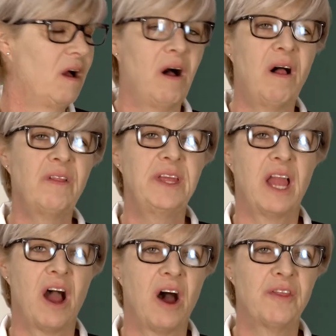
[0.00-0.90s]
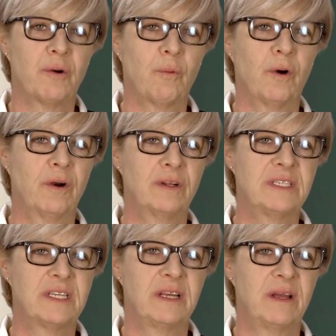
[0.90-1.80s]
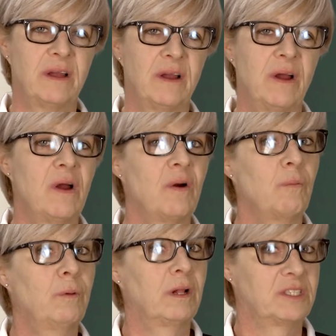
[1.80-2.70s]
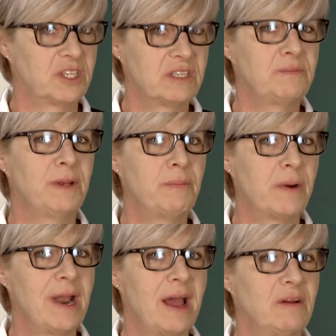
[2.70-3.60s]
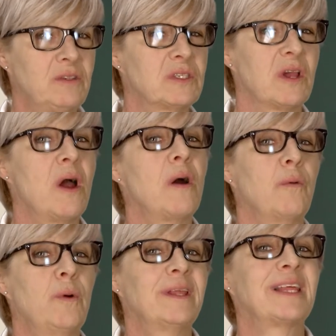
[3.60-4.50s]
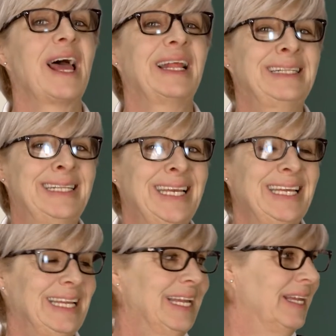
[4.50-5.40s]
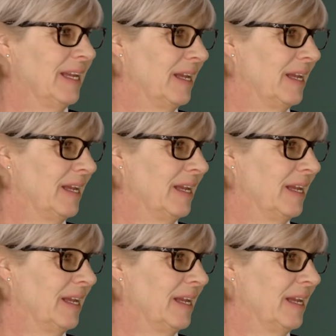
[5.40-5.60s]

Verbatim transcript: All the other words will just be pronounced with D.